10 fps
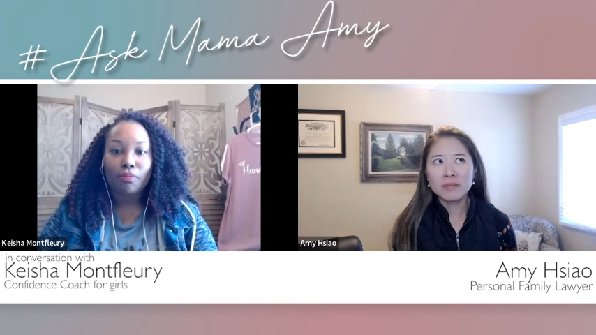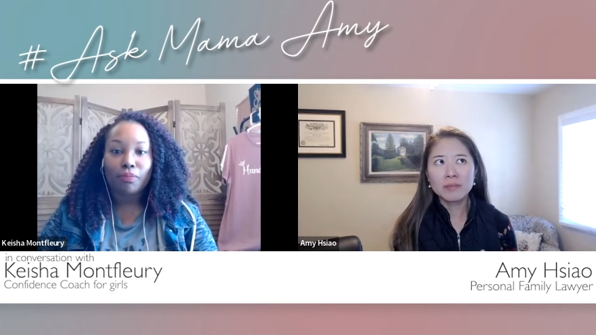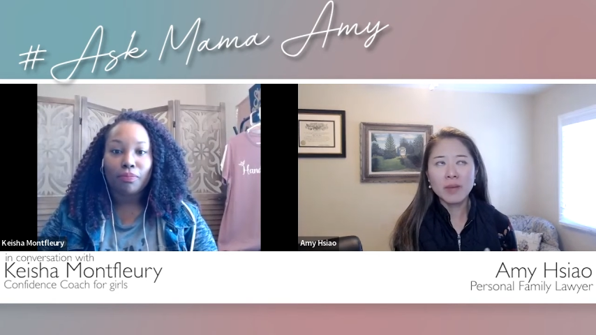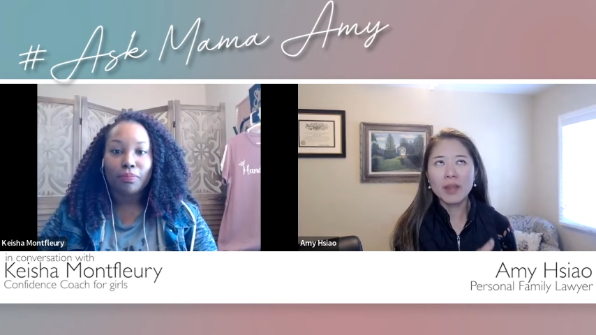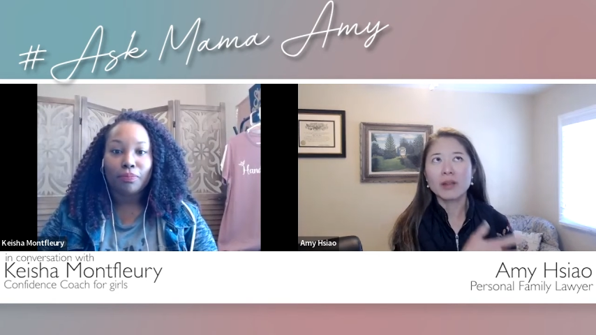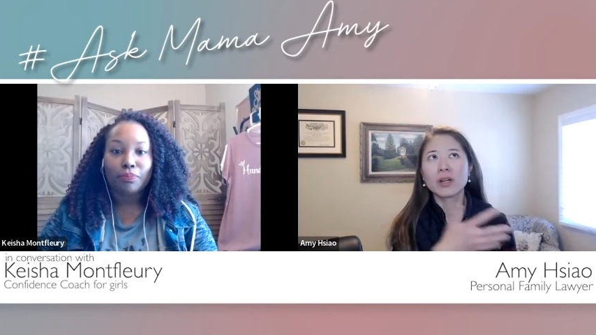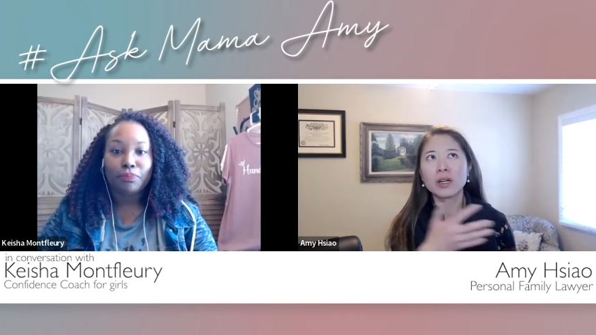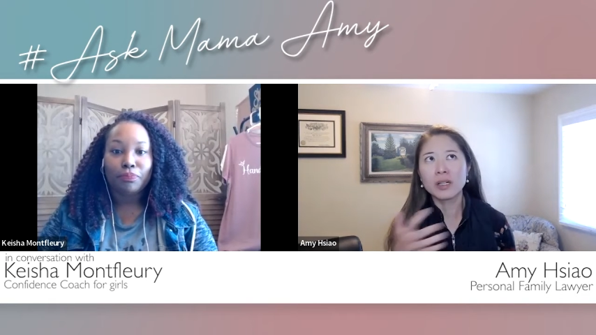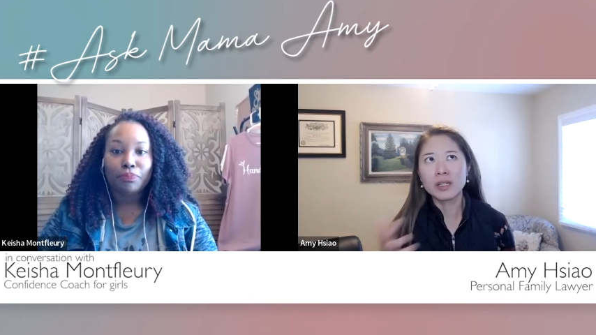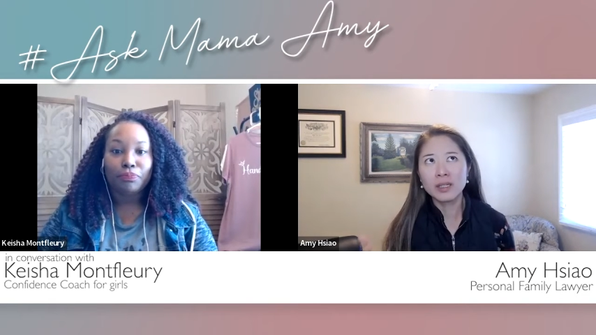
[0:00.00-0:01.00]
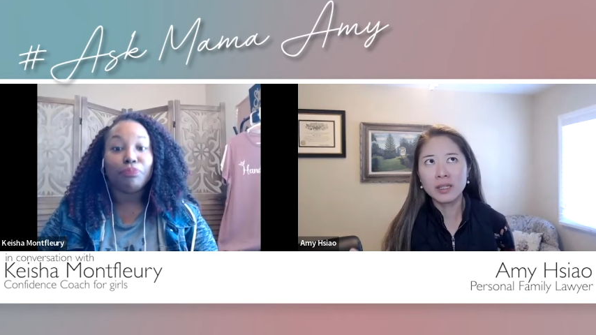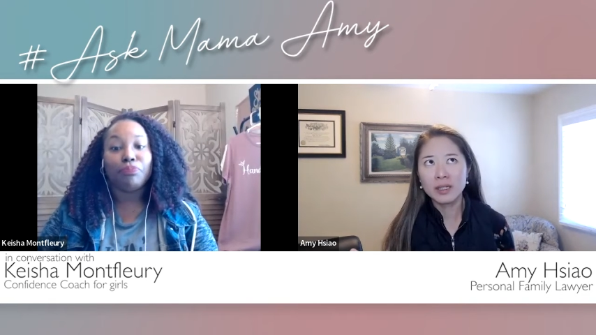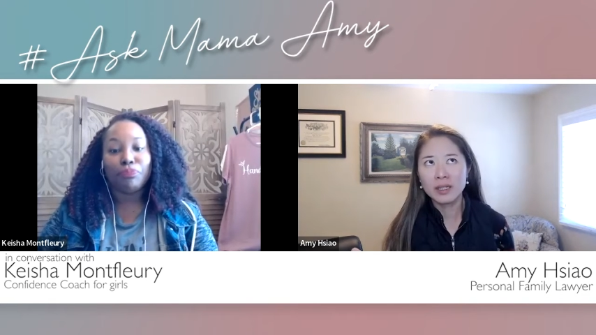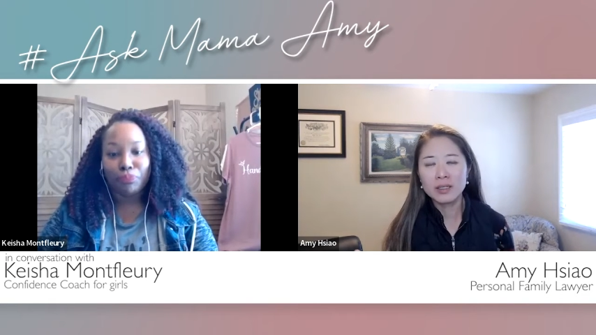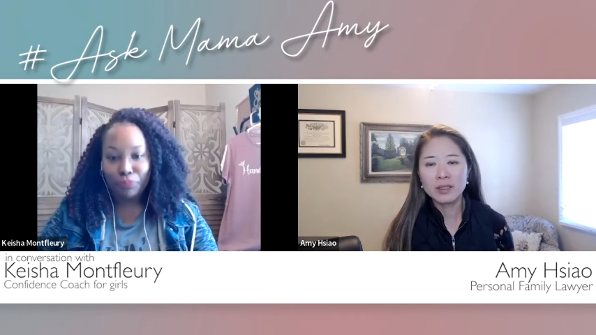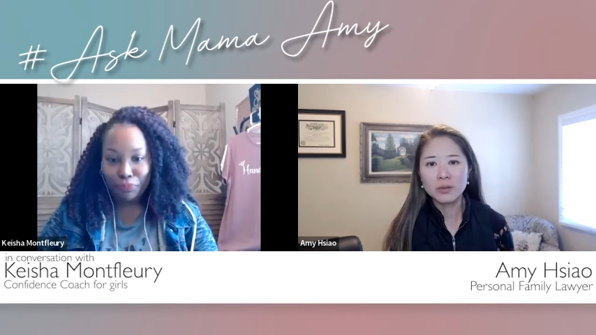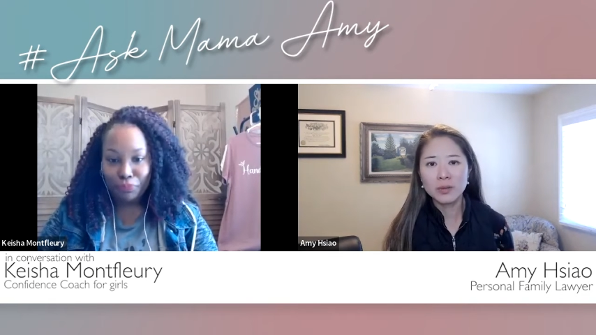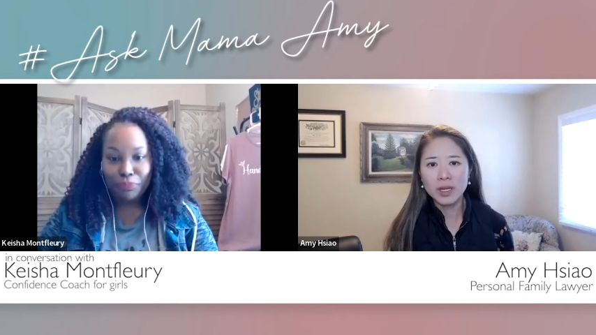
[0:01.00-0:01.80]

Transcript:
Speaker 1: motherhood, mm-hmm.